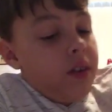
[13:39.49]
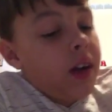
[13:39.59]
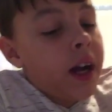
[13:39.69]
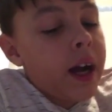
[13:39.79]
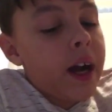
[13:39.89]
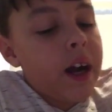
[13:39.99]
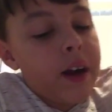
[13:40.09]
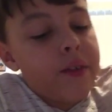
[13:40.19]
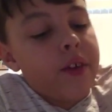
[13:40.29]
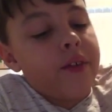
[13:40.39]
I
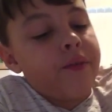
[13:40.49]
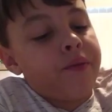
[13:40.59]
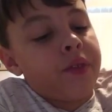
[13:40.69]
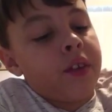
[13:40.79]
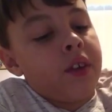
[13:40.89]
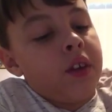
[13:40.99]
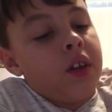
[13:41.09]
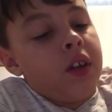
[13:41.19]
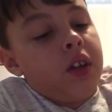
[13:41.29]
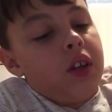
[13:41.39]
have
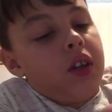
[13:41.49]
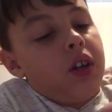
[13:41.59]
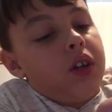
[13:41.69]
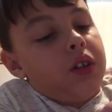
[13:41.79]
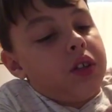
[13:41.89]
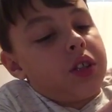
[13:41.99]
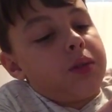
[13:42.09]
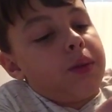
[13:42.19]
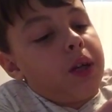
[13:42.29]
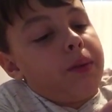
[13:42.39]
a
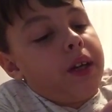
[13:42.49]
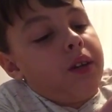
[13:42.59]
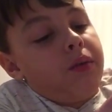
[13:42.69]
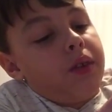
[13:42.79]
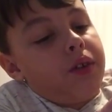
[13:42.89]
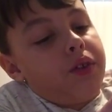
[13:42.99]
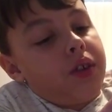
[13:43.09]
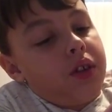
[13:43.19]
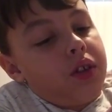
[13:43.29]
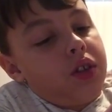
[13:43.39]
spinnerbait with a,